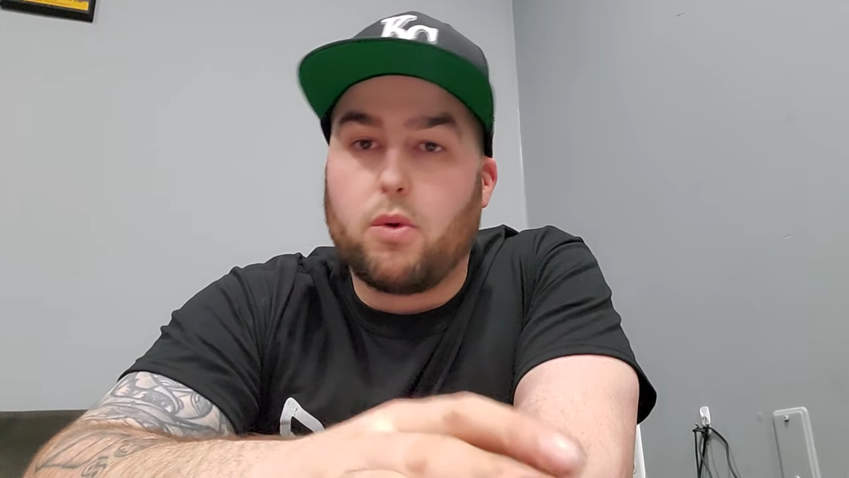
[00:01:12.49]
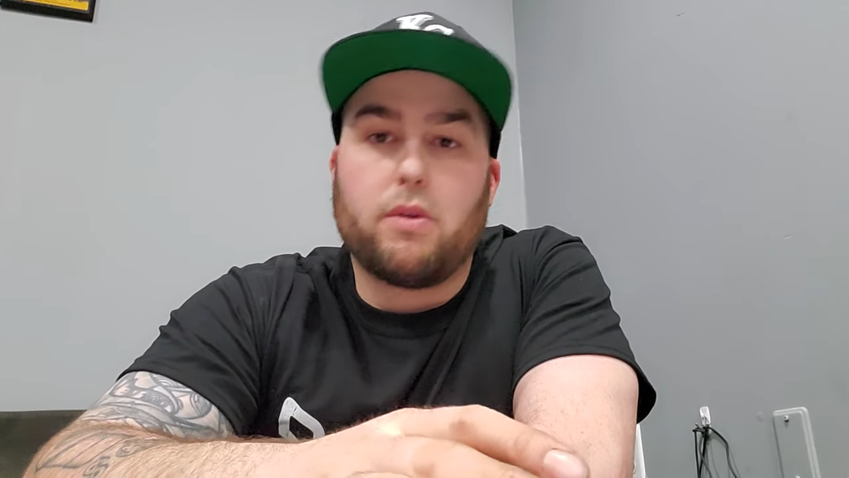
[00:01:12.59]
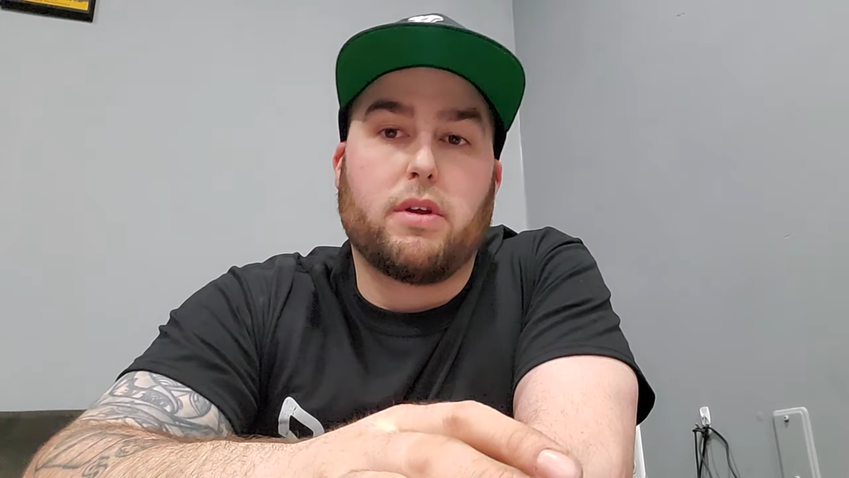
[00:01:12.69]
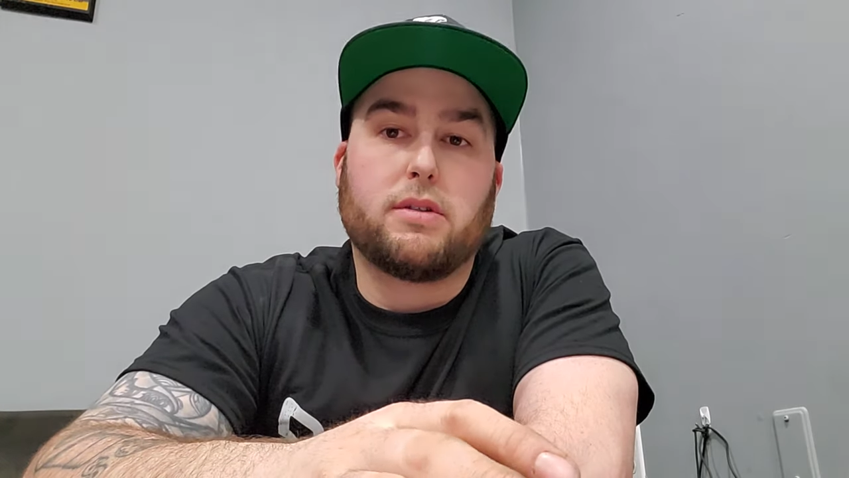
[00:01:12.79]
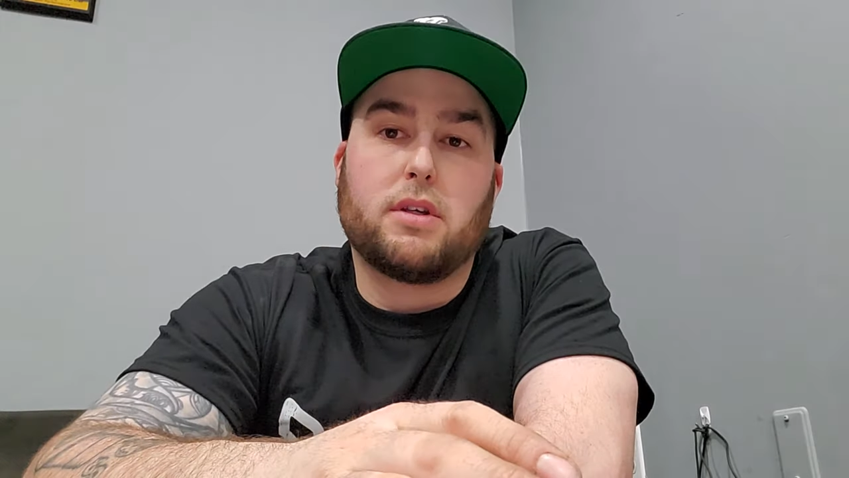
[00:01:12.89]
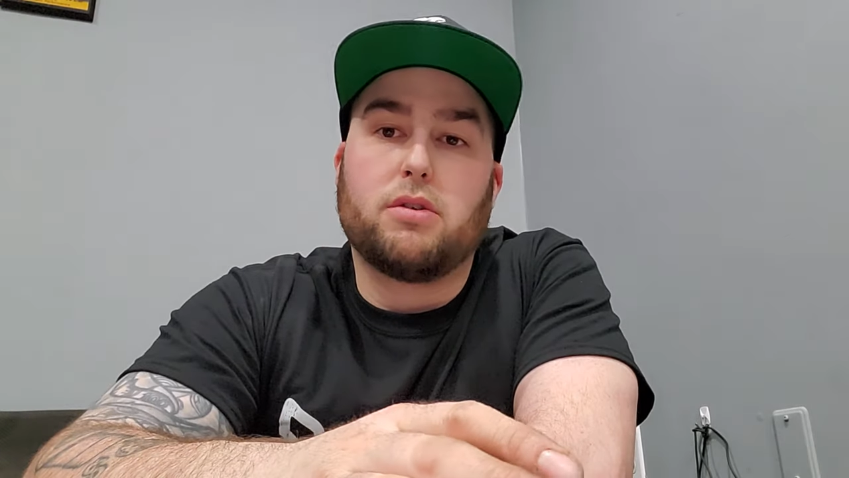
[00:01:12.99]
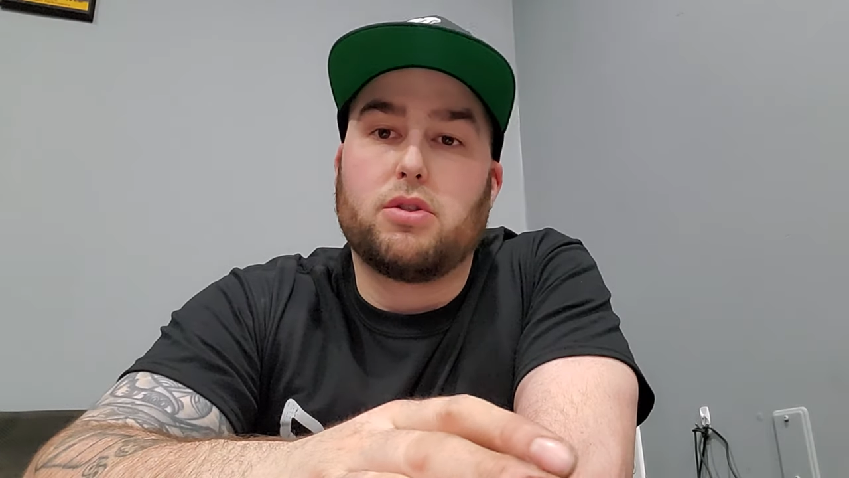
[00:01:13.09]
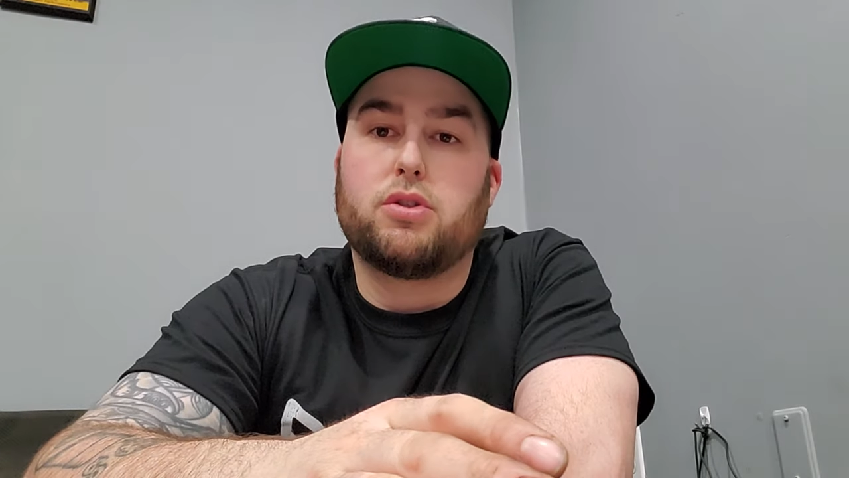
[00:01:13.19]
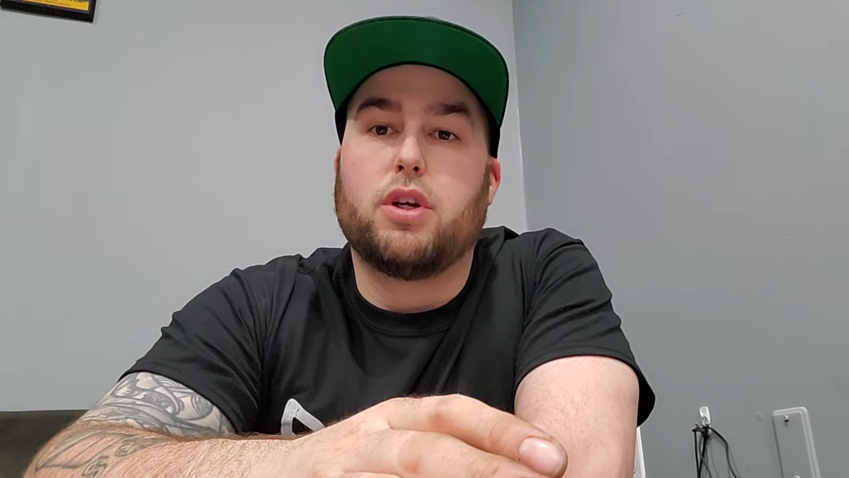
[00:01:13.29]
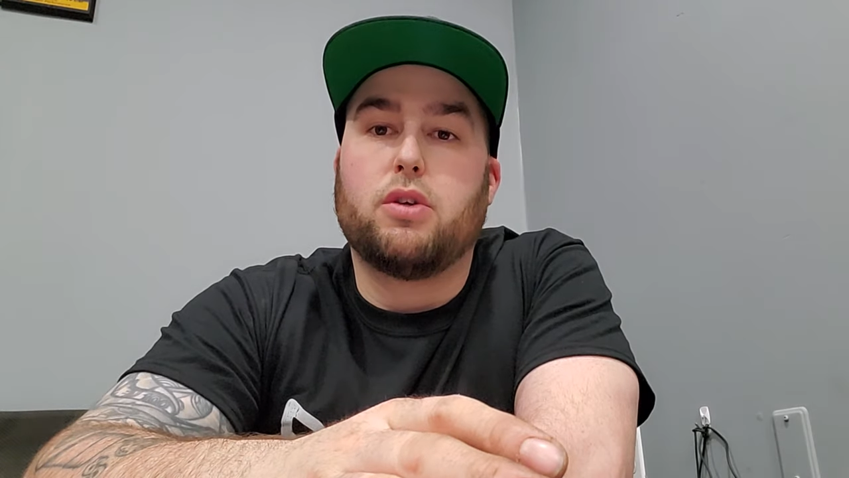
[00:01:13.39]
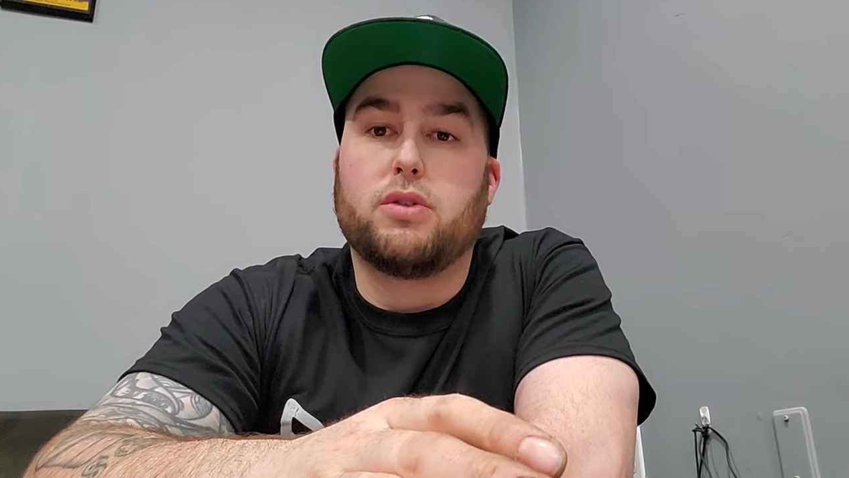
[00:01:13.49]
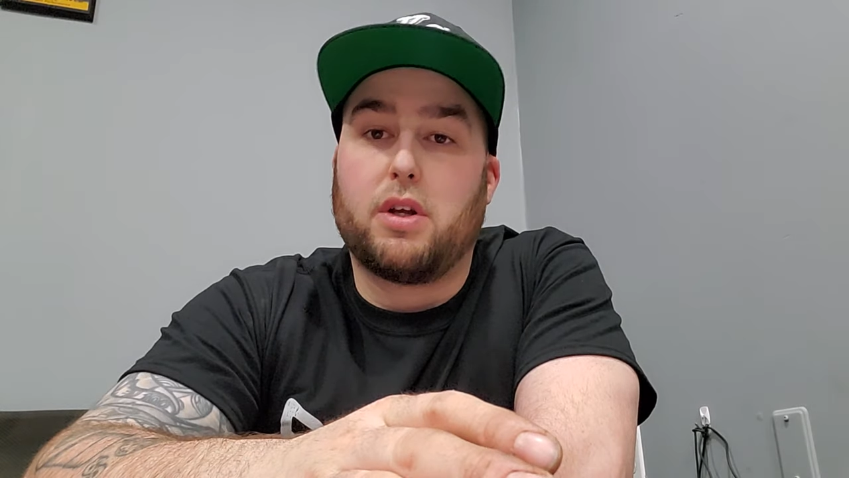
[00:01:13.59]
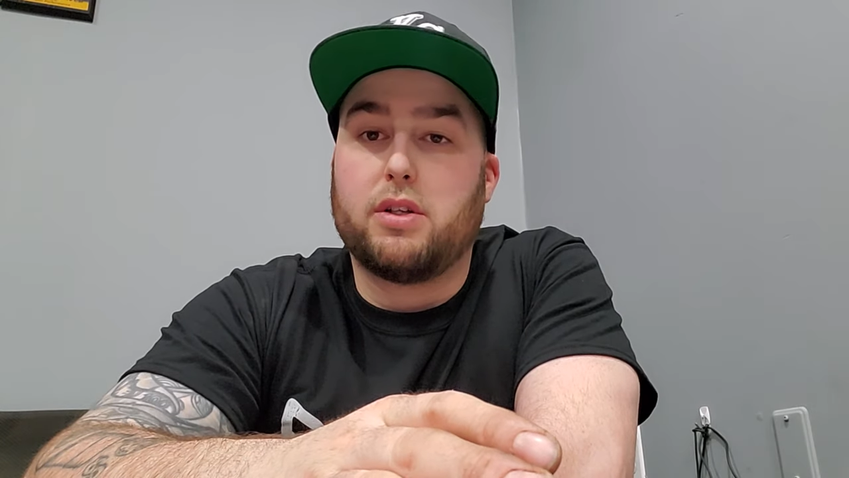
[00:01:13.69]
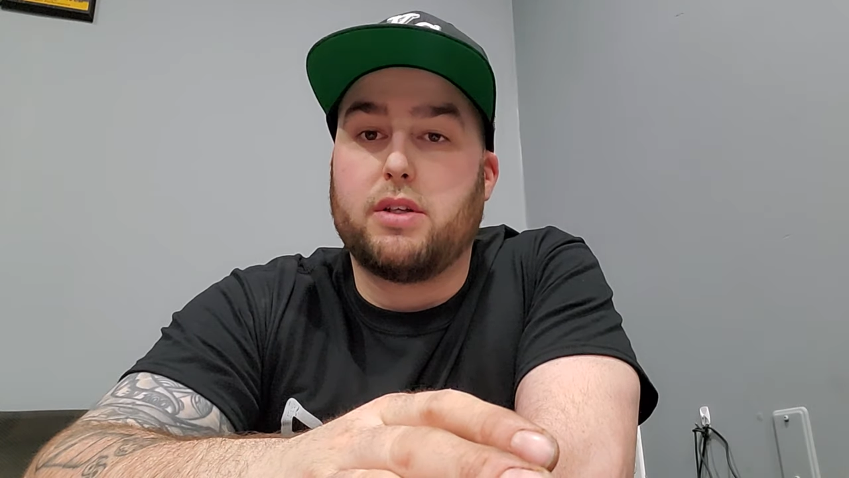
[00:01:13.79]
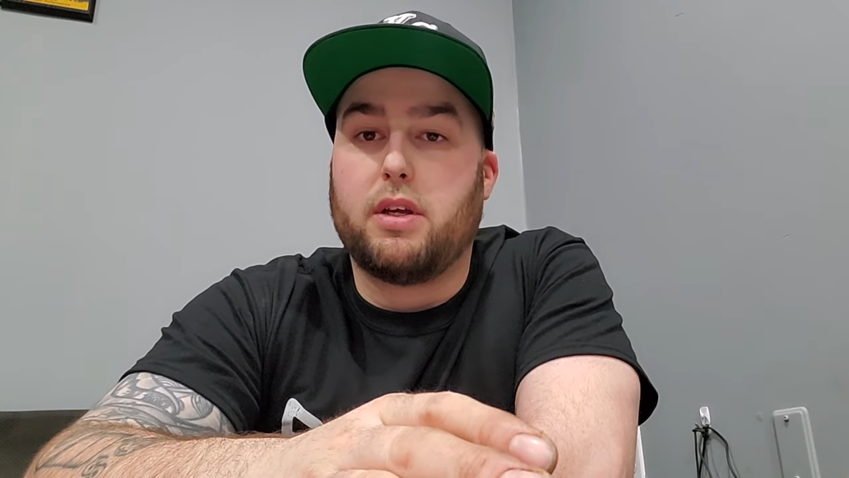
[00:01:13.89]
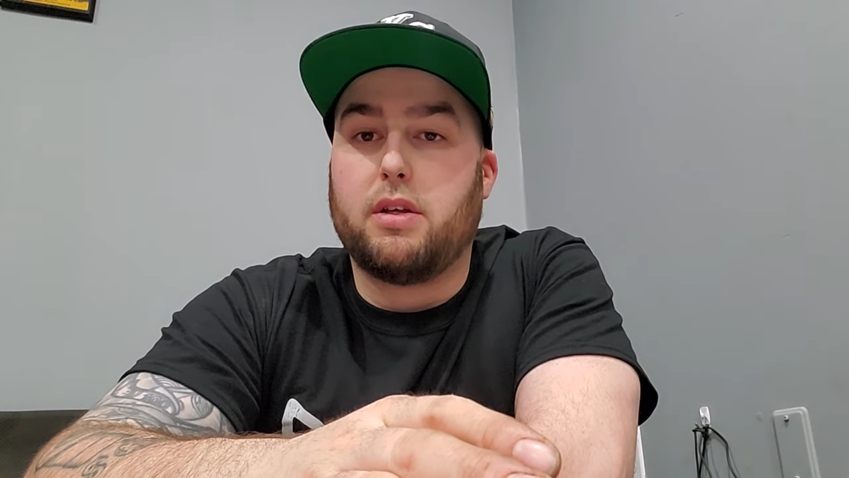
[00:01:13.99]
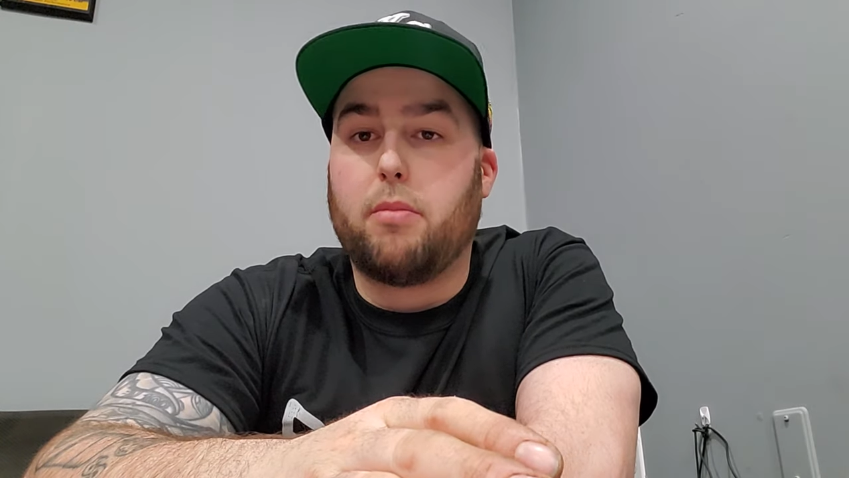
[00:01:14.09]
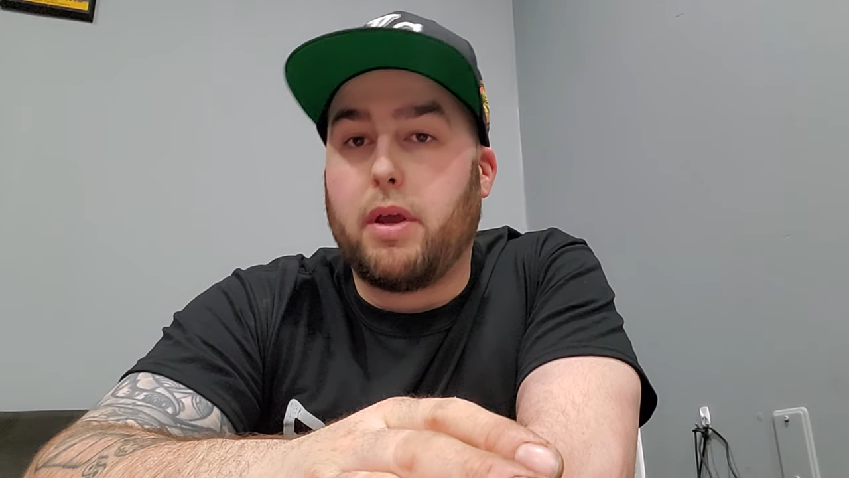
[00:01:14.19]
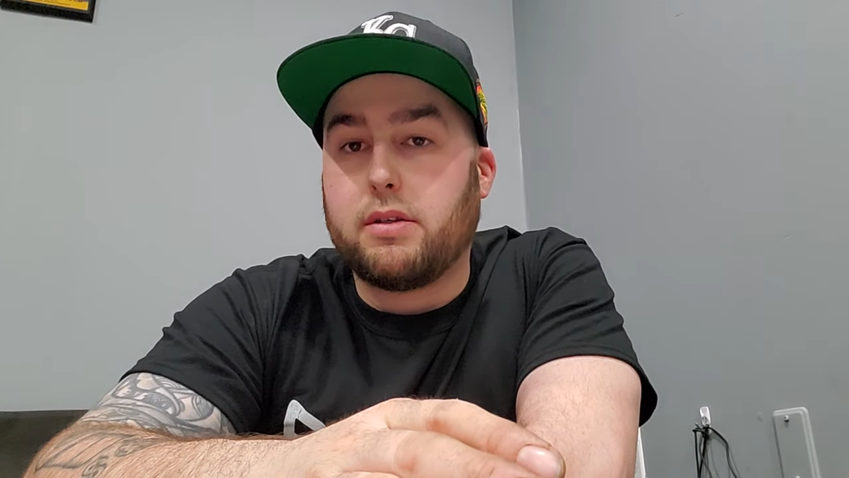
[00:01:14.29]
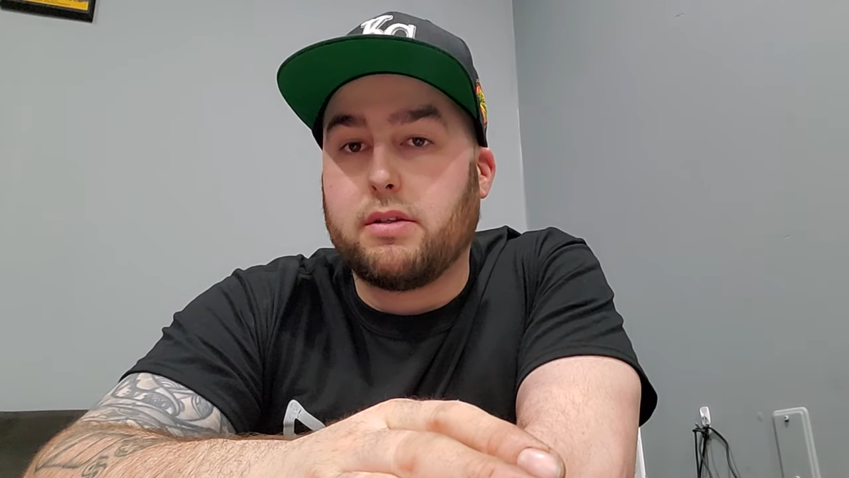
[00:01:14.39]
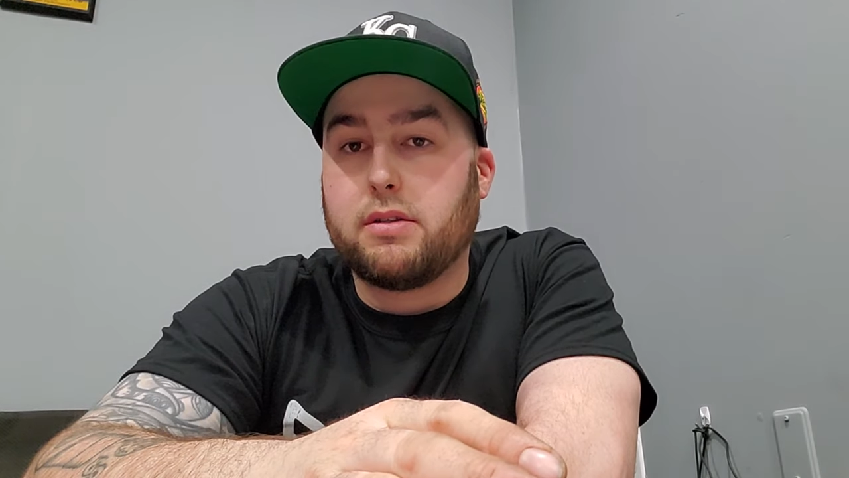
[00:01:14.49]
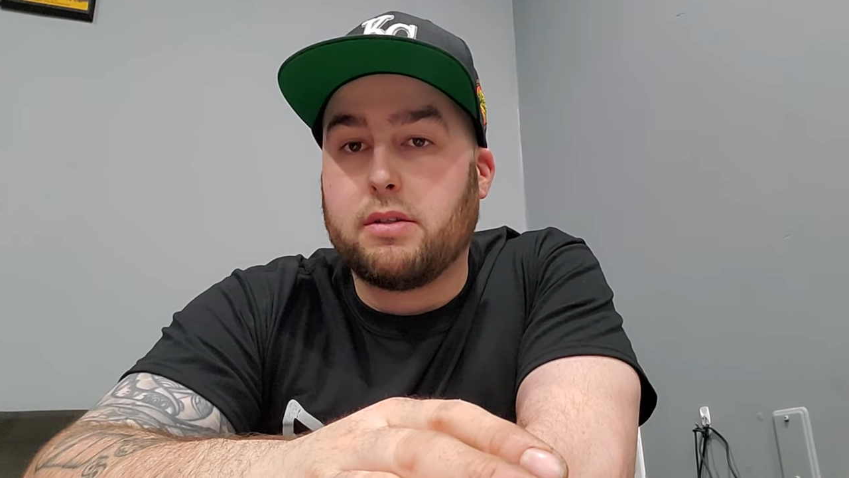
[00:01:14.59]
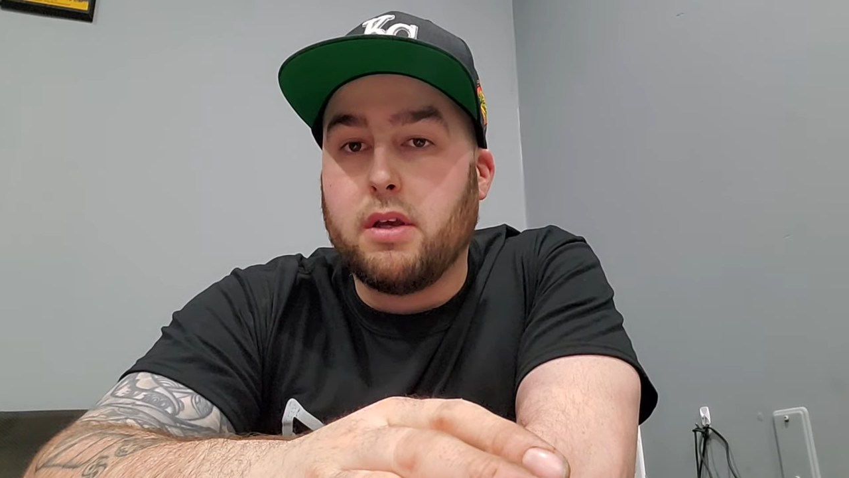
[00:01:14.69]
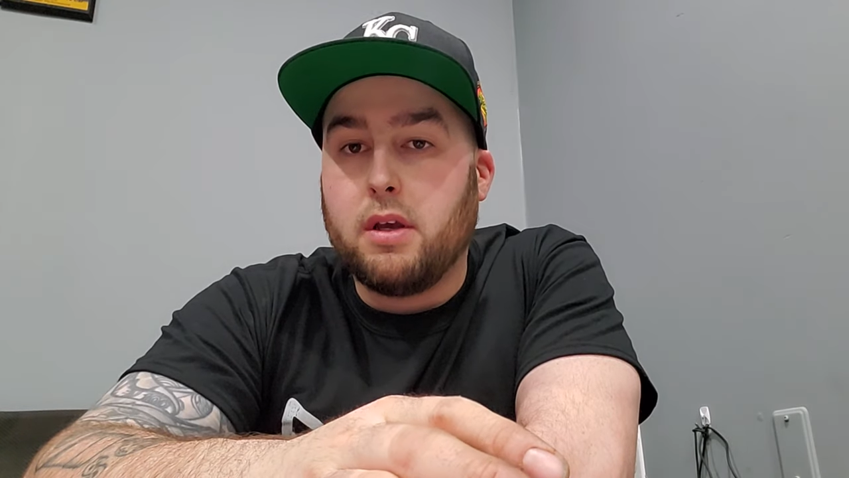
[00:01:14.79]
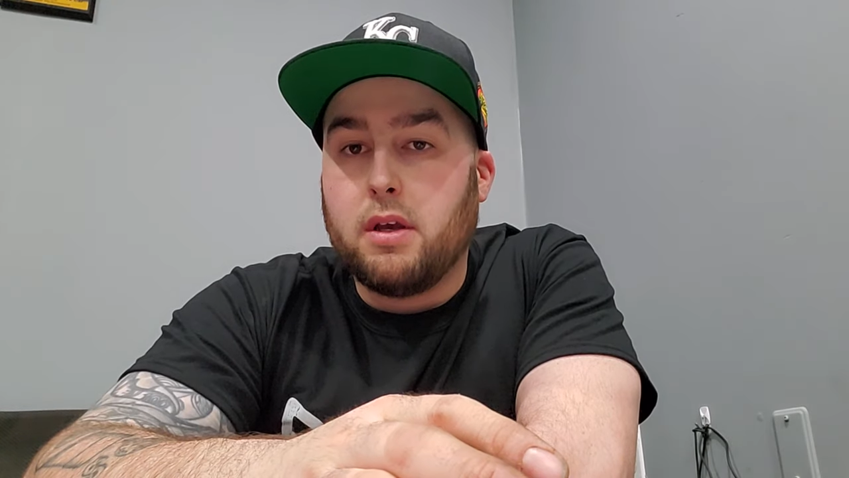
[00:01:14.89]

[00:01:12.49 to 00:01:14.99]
or things that you should change on a daily basis